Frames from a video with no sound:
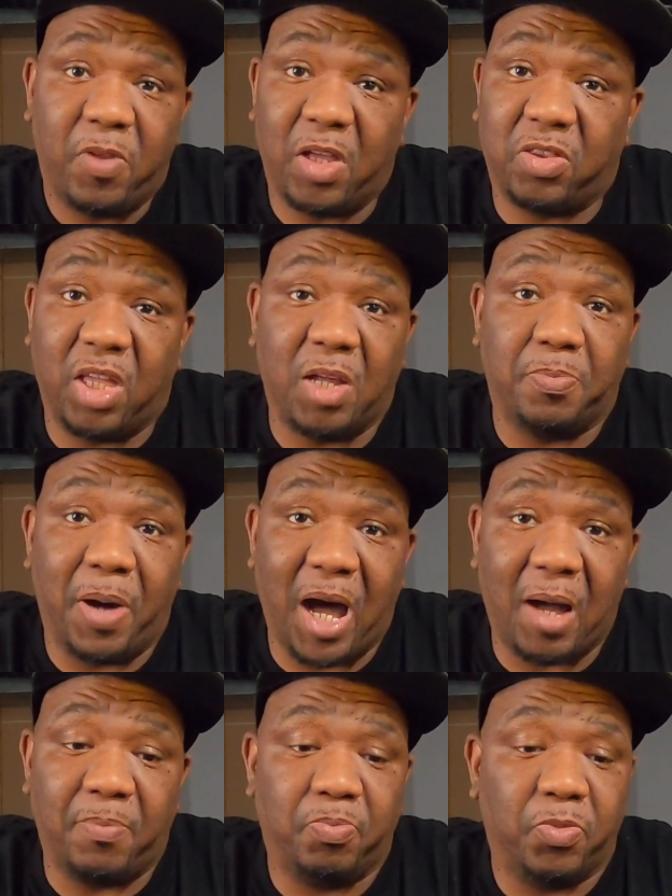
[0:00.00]
that thing
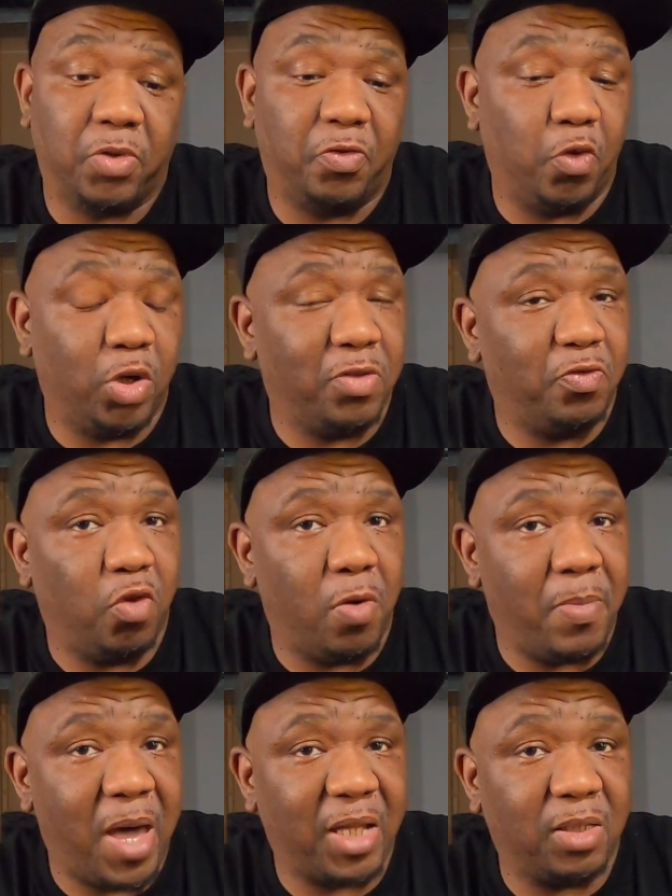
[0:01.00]
popped. The
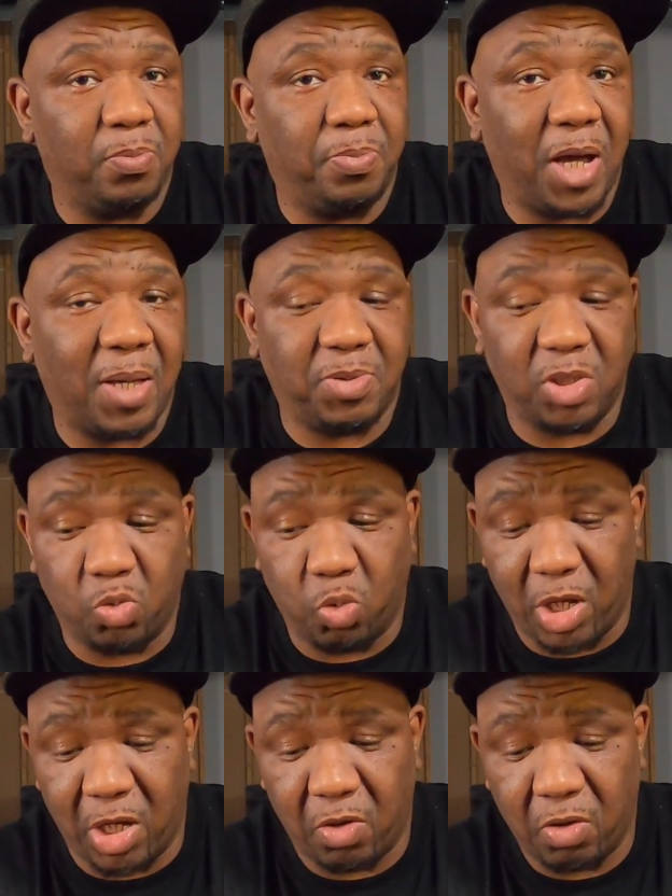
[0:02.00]
44 Magnum pops as
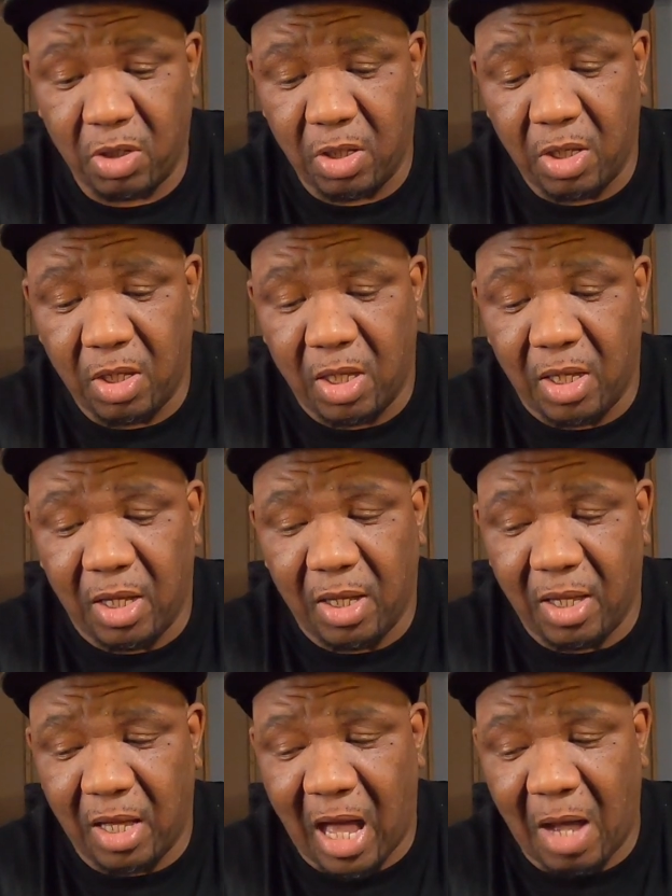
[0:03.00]
well.
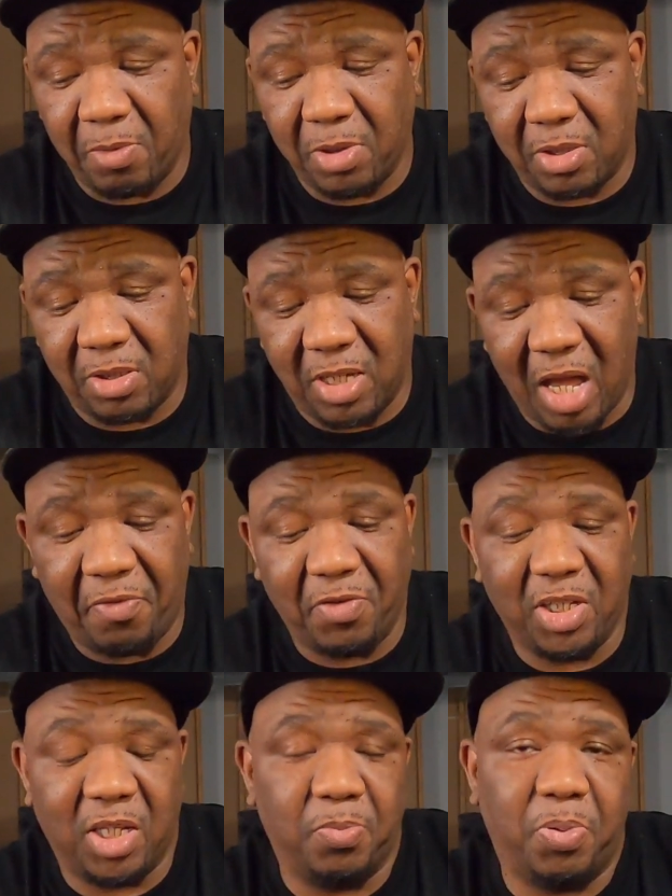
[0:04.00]
I would
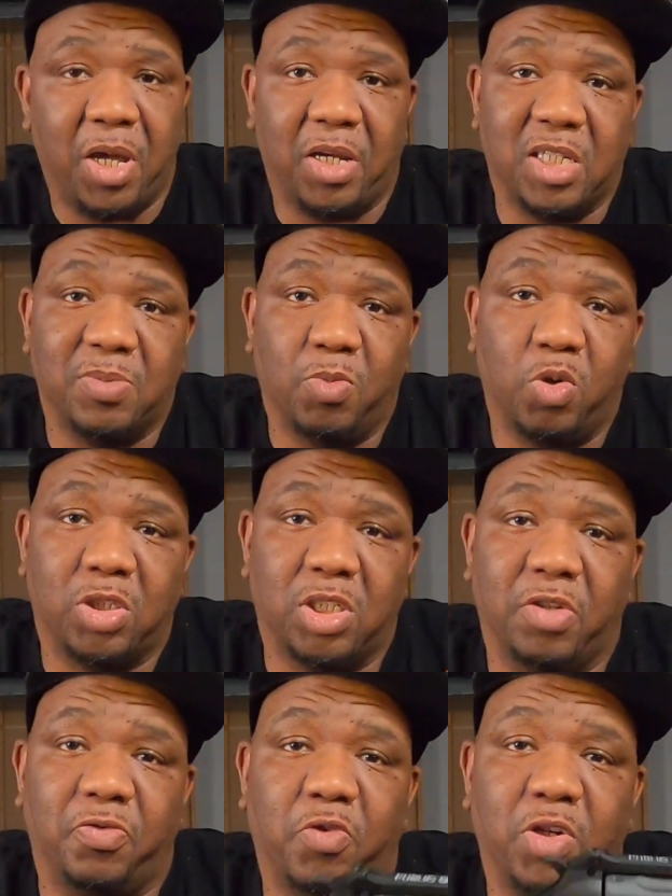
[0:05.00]
definitely compare this more
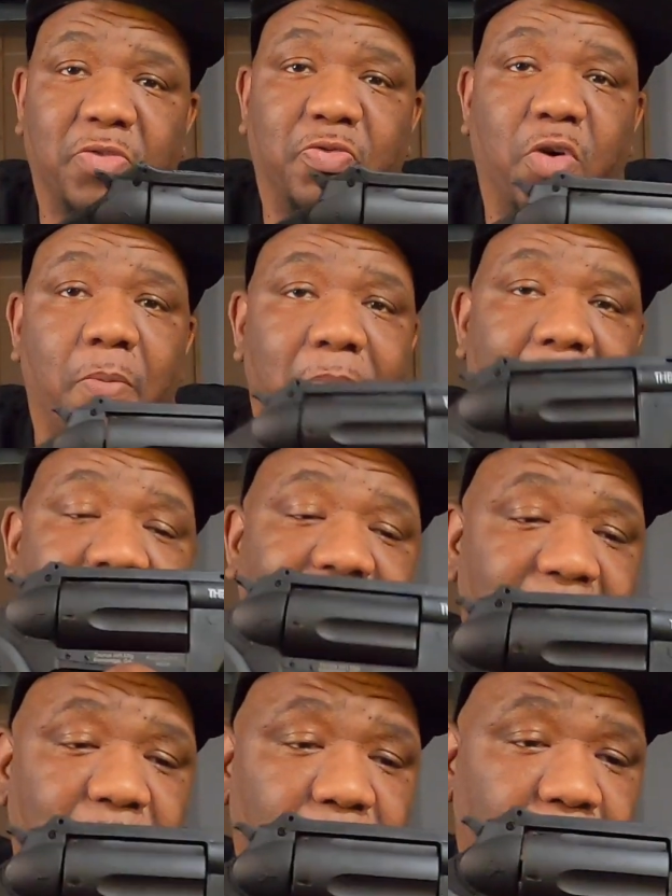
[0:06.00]
to the 44
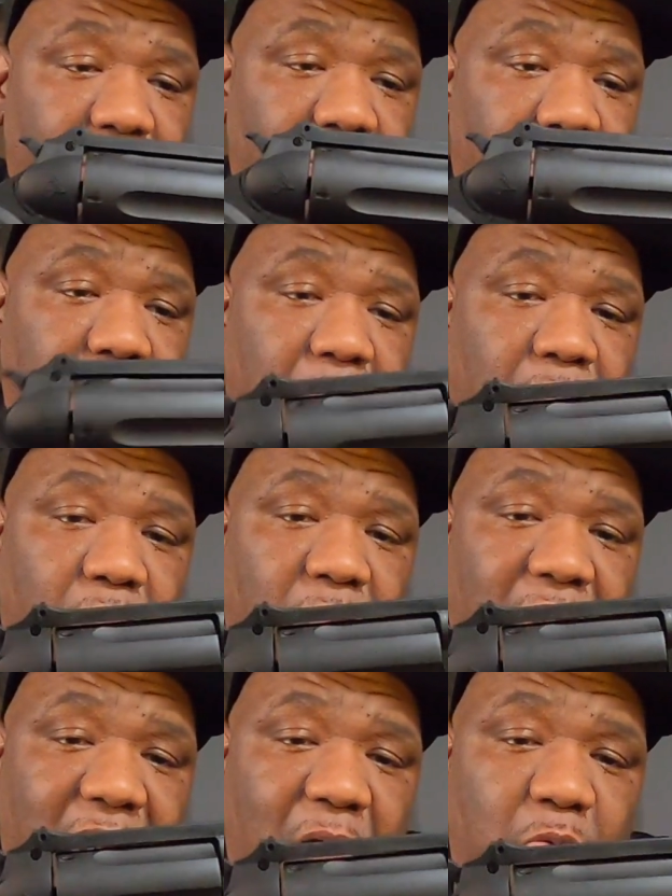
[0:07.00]
Magnum
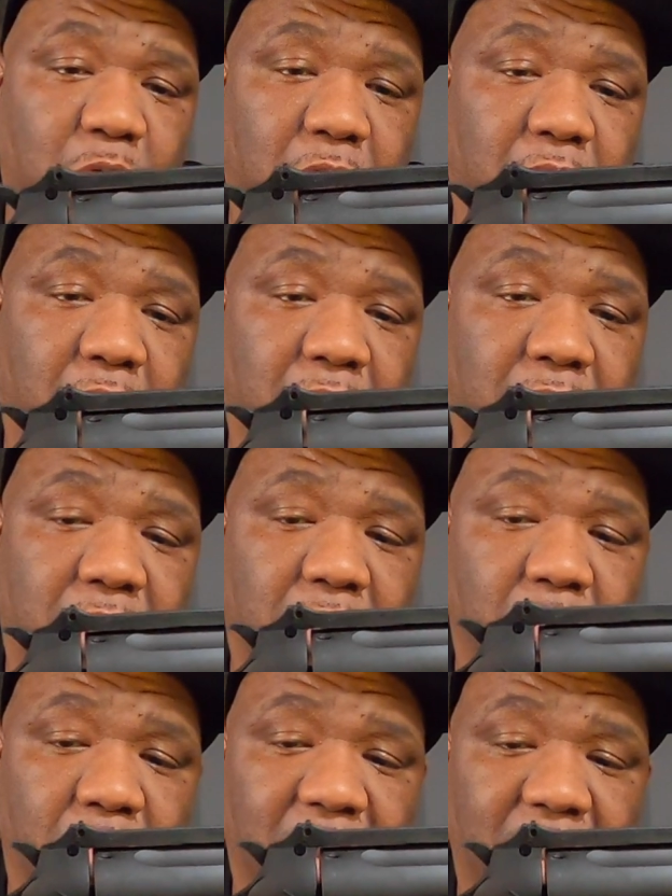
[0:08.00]
than I would
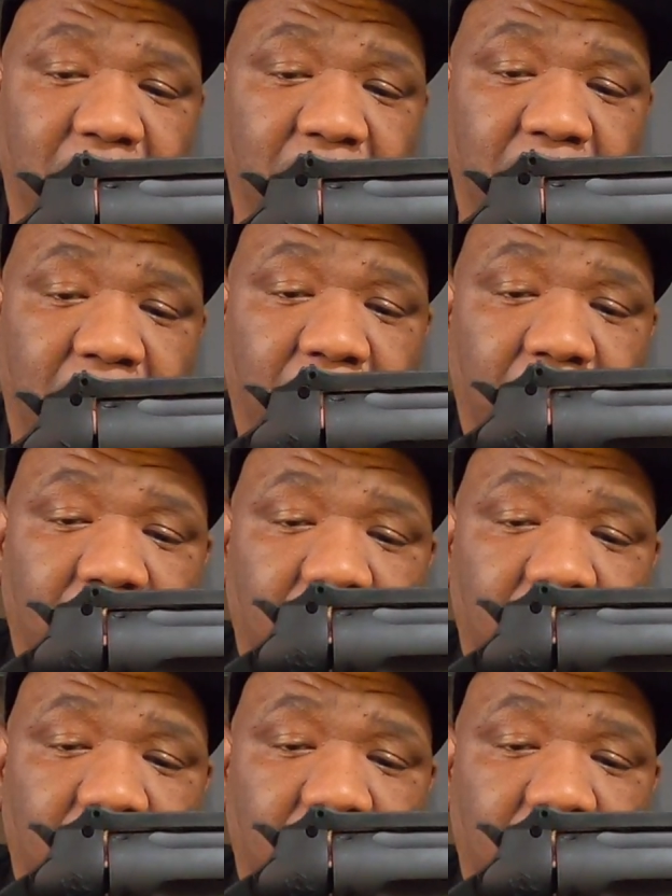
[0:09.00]
to the